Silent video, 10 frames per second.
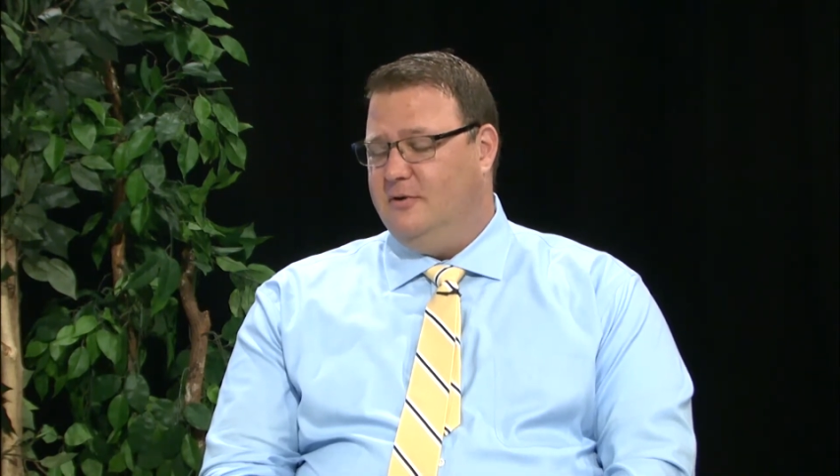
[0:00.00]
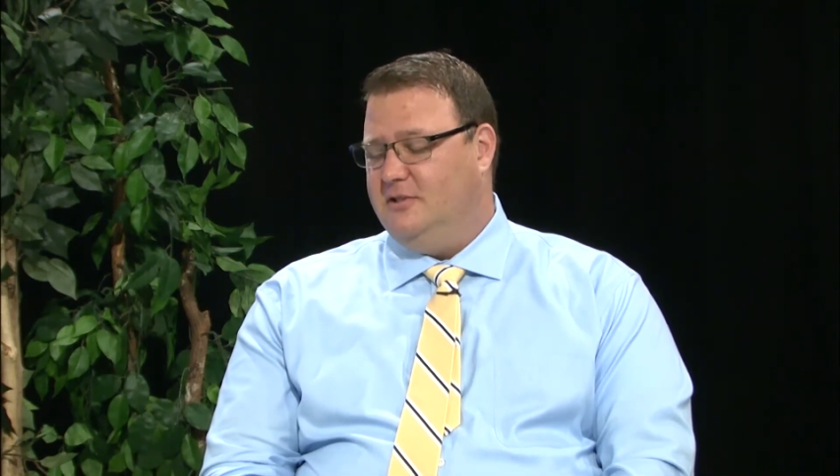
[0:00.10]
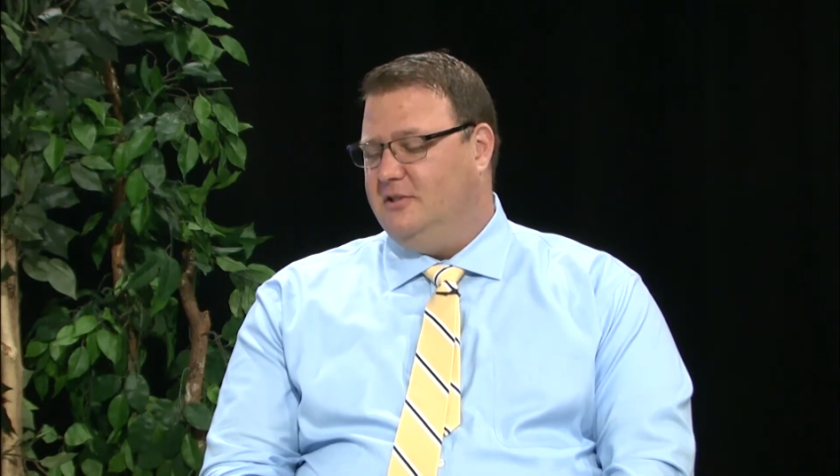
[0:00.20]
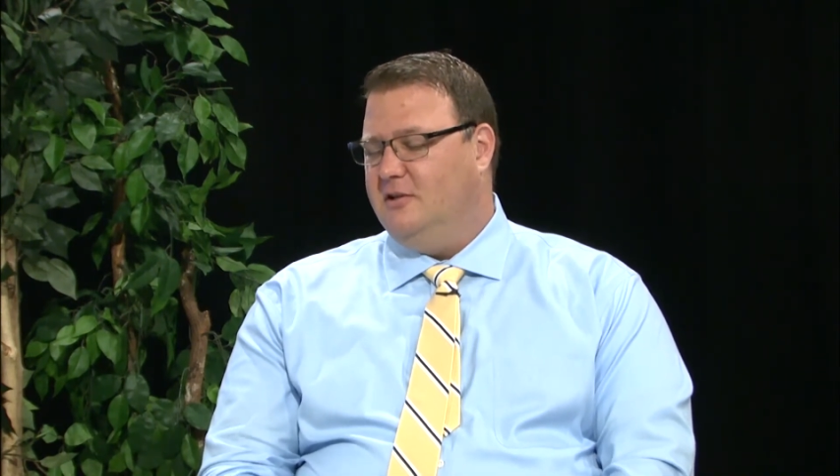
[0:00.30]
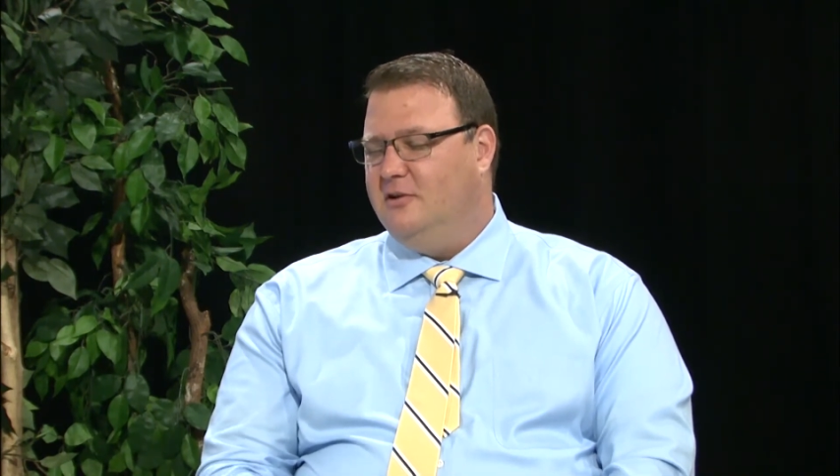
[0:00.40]

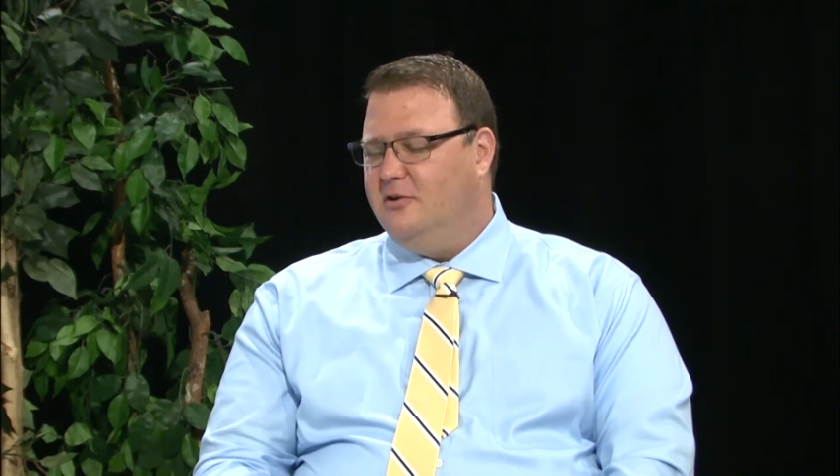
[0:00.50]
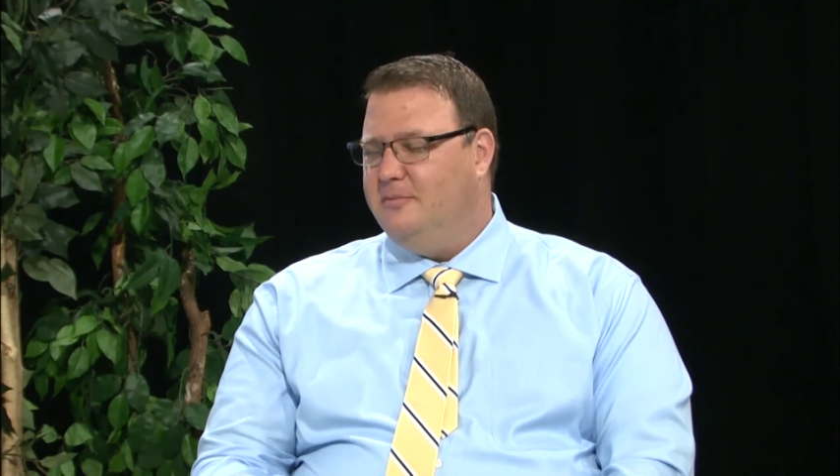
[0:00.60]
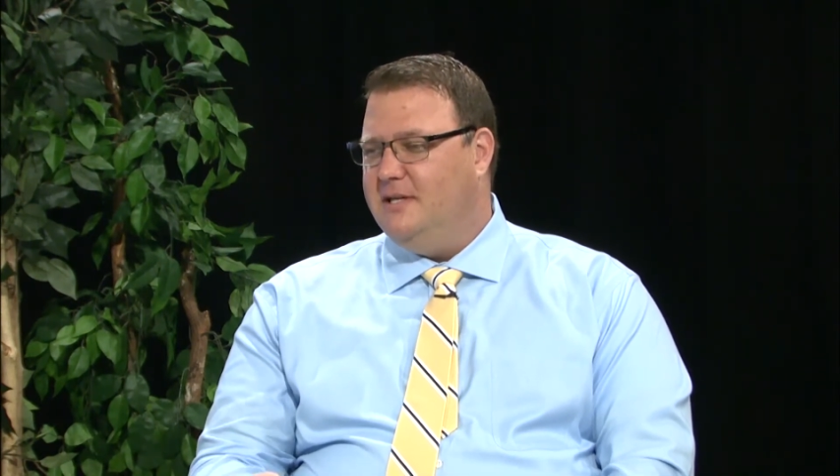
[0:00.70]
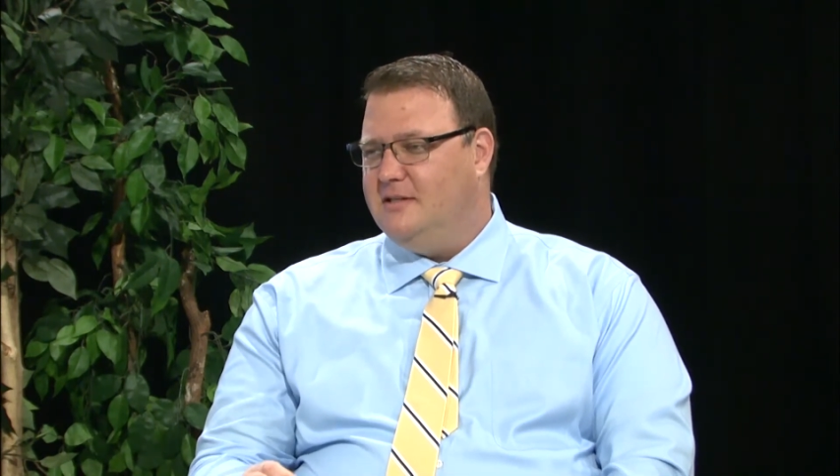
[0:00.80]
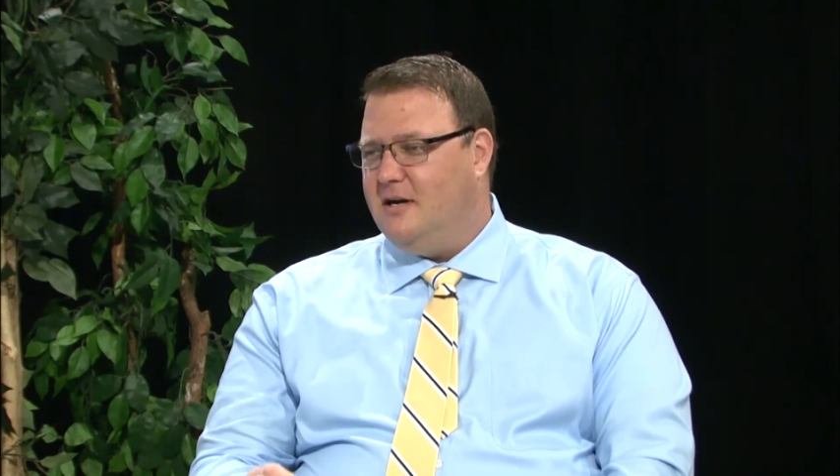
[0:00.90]
just a little
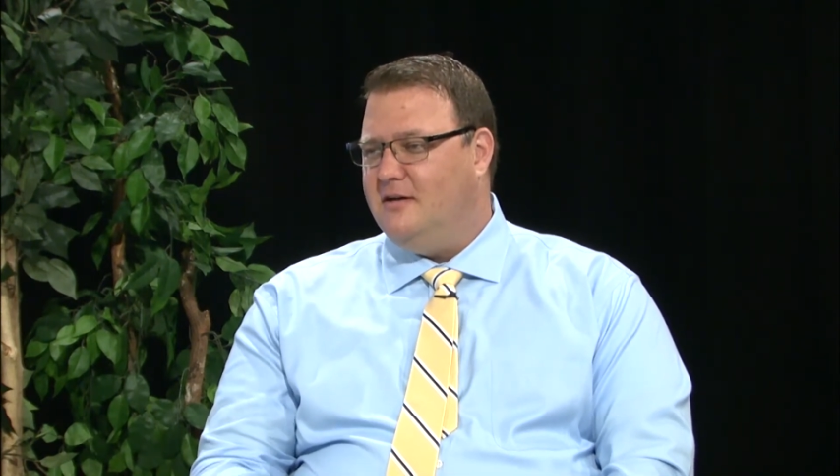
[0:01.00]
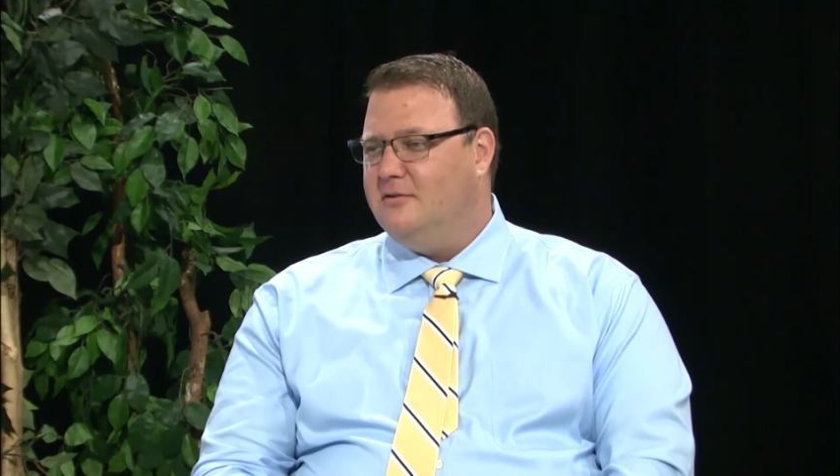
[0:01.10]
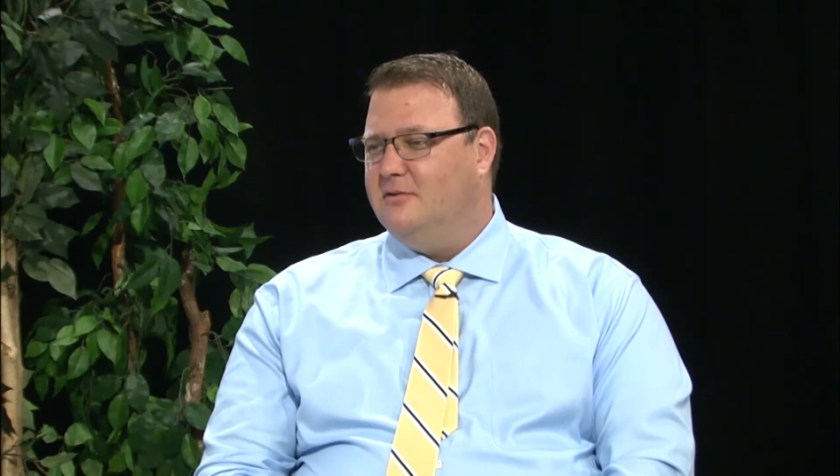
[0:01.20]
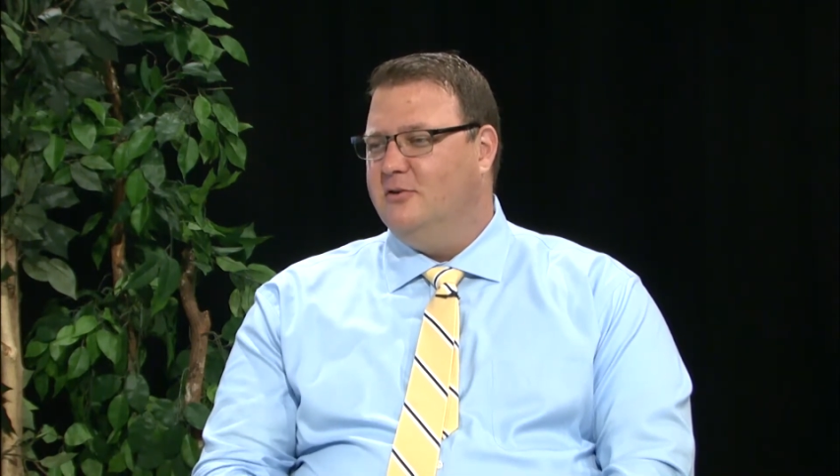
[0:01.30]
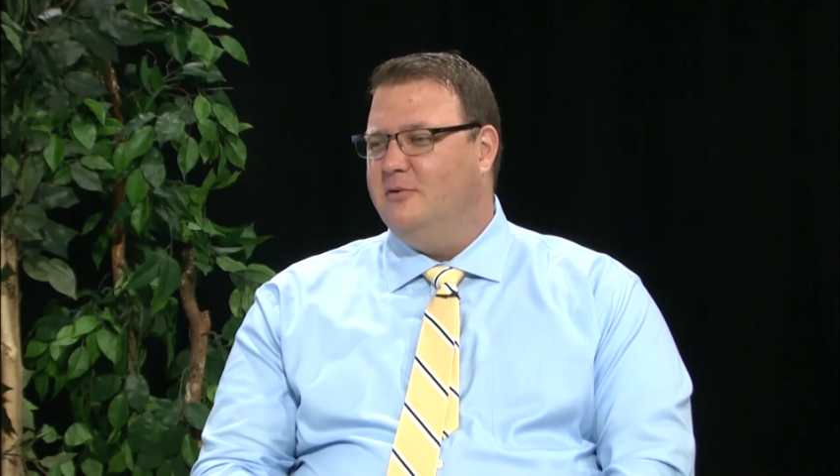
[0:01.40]
bit
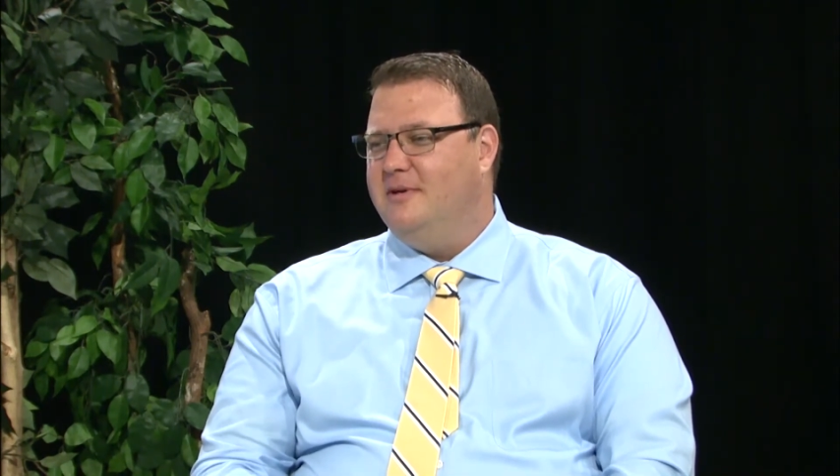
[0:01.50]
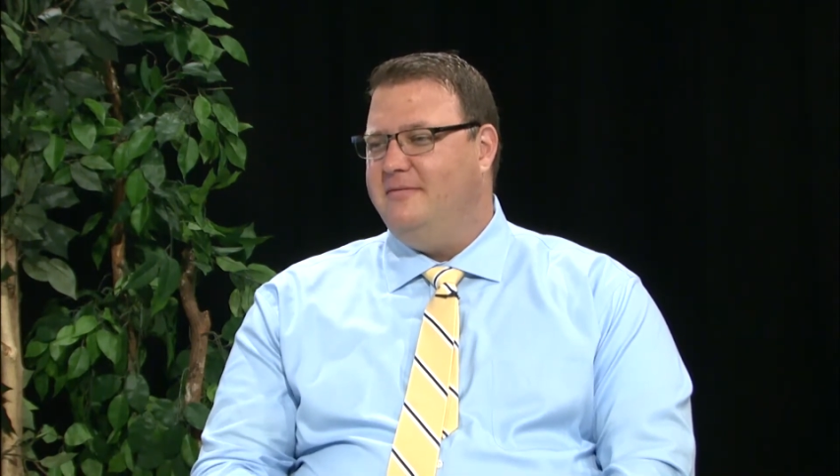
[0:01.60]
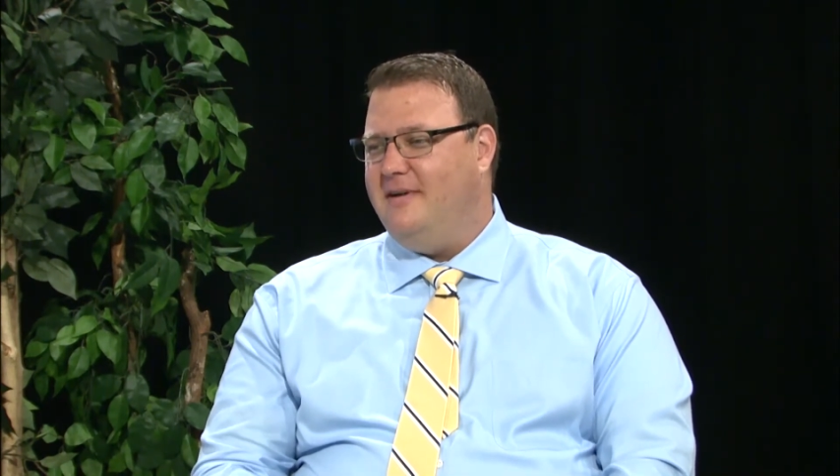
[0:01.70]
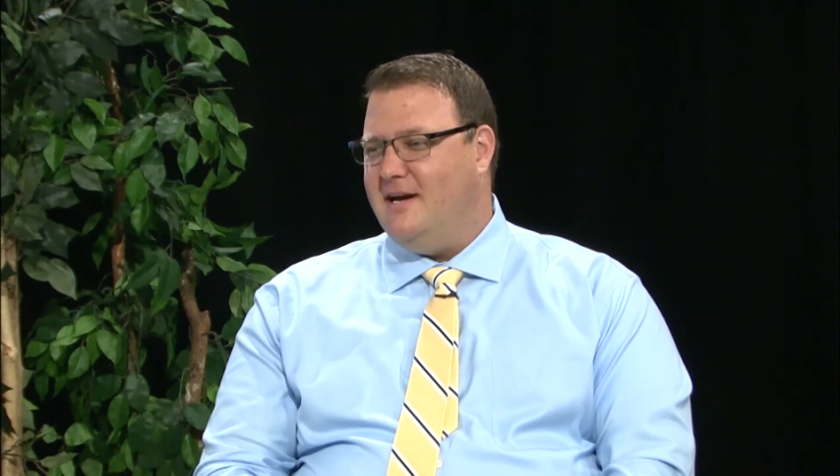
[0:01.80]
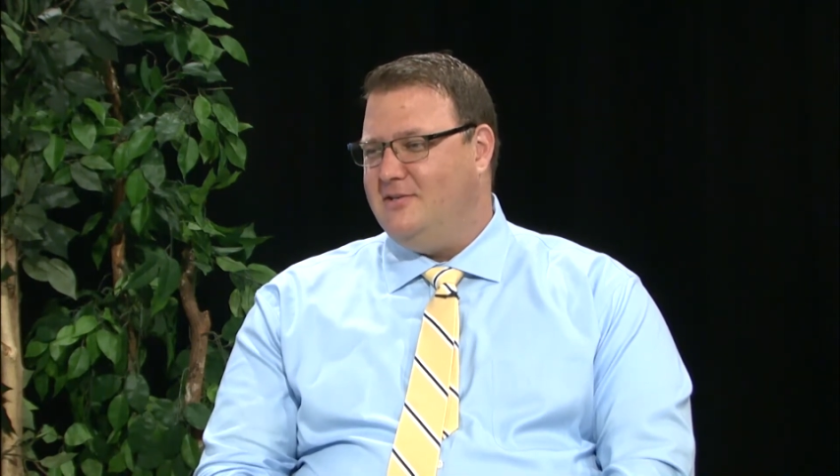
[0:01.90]
taller, a little bit
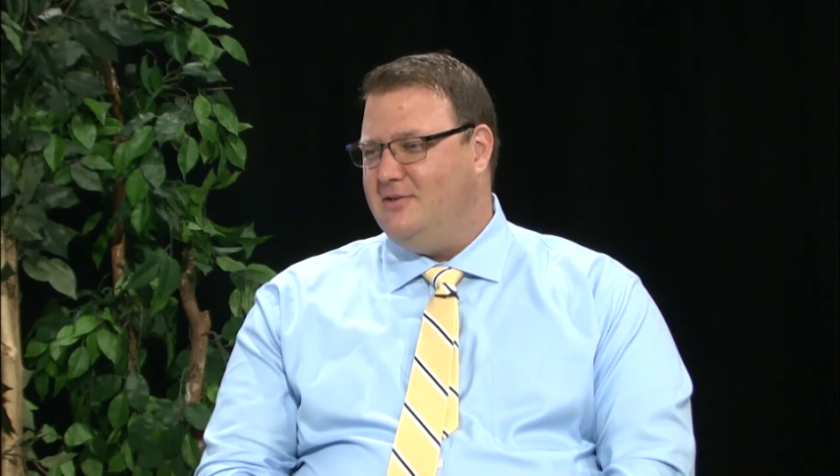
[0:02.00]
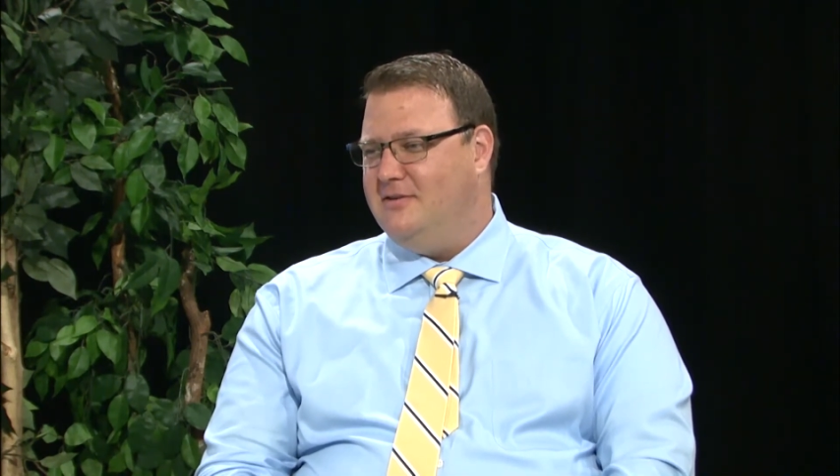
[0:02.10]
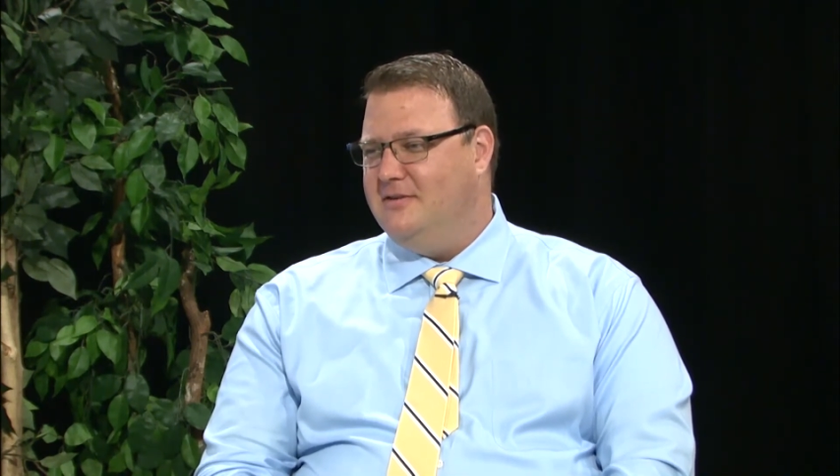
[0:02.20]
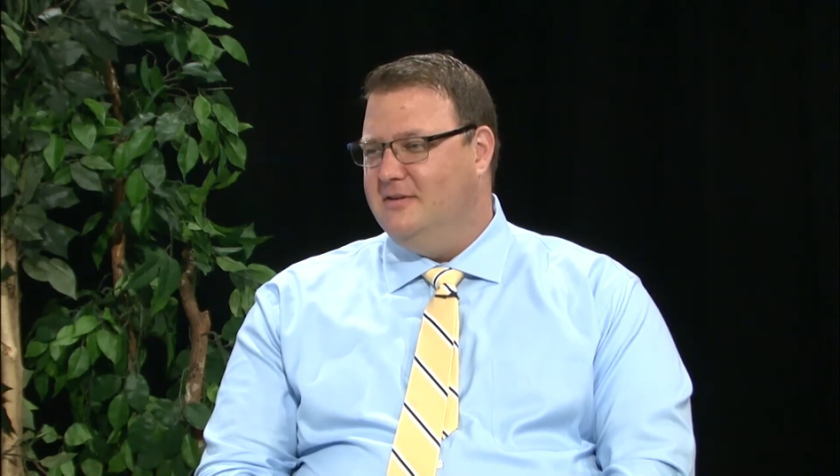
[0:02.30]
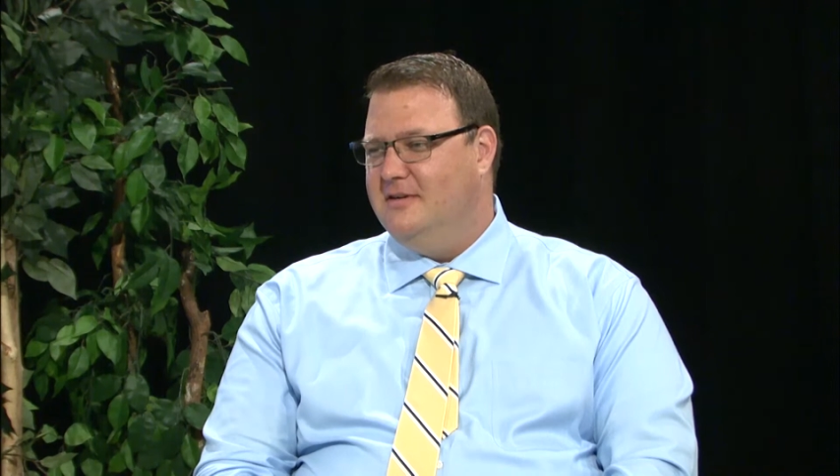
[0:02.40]
faster,